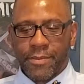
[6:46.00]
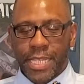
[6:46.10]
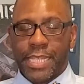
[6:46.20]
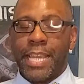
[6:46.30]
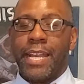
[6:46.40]

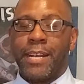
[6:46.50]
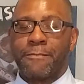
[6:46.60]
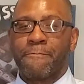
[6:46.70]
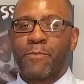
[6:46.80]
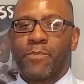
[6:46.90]
Yeah.
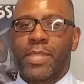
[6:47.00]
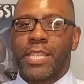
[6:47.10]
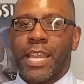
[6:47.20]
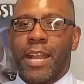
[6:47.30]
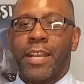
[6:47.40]

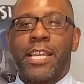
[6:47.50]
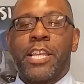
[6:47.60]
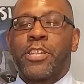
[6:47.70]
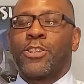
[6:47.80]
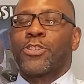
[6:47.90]

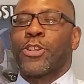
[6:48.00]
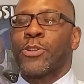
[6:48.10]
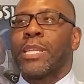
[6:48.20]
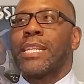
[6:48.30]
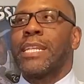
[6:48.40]
You're
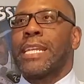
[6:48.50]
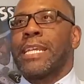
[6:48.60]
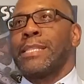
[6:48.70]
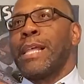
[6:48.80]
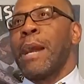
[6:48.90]
certainly going to get
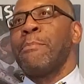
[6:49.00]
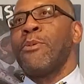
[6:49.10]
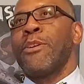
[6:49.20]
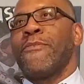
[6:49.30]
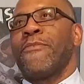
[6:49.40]
a lot
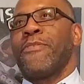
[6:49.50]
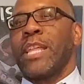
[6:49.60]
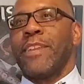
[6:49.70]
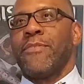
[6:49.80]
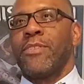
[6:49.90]
more
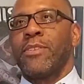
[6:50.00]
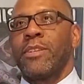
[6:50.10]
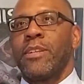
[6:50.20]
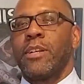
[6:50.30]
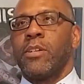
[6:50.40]

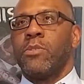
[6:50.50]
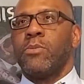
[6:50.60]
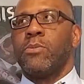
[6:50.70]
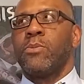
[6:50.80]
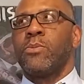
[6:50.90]
flavor.
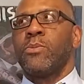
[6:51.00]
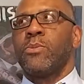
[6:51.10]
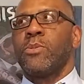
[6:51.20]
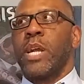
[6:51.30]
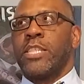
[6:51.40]
Ooh,
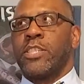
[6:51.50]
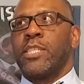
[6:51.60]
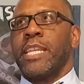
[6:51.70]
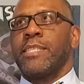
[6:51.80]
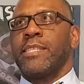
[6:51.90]
I just
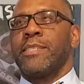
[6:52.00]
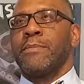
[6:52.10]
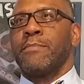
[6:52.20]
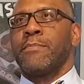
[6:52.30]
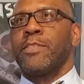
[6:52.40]
tasted
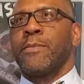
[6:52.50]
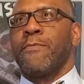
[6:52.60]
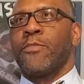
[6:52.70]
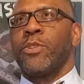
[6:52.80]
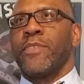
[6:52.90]
some
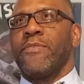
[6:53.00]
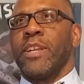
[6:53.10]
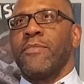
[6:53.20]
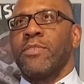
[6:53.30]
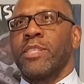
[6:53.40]
fruity
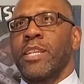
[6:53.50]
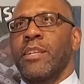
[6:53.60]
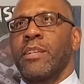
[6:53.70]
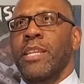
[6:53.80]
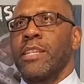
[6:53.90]
flavors in
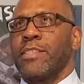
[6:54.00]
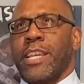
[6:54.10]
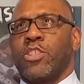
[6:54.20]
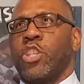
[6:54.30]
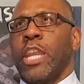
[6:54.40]
there. It's
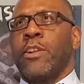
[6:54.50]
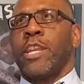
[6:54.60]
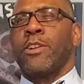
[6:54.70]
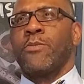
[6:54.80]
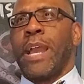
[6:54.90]
like
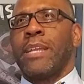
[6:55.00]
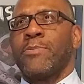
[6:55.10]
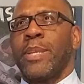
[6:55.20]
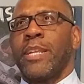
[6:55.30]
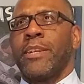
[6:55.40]
cherry or
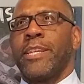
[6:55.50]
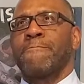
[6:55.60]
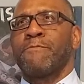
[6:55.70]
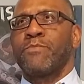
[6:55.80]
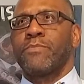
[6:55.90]

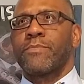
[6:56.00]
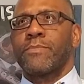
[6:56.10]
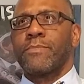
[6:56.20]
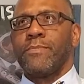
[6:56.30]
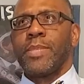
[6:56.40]
raspberry,
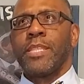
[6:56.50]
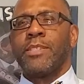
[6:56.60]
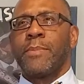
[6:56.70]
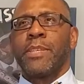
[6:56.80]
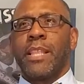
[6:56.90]

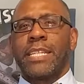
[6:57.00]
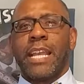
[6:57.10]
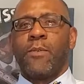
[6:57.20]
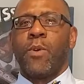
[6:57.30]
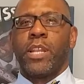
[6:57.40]
something like
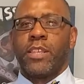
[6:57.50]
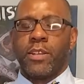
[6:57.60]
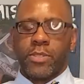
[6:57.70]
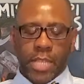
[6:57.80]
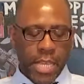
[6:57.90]
that. One of
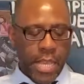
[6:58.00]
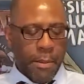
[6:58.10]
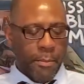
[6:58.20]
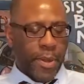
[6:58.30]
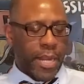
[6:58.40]
those.
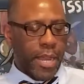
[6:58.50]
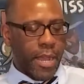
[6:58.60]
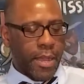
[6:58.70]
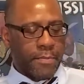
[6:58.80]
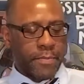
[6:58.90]

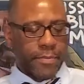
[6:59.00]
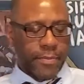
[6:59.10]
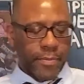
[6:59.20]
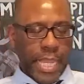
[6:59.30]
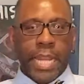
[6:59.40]
But
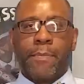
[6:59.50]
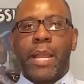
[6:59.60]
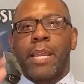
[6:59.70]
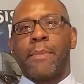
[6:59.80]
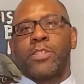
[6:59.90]

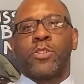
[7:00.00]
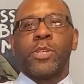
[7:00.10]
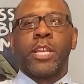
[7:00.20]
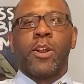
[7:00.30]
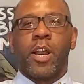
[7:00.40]
anybody in my
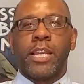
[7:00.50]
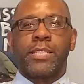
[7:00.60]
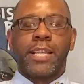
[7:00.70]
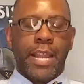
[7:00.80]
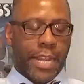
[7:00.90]
studio
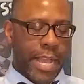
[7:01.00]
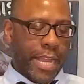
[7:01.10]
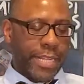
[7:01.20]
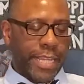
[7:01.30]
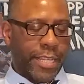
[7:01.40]
audience got any
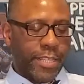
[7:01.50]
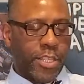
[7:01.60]
ideas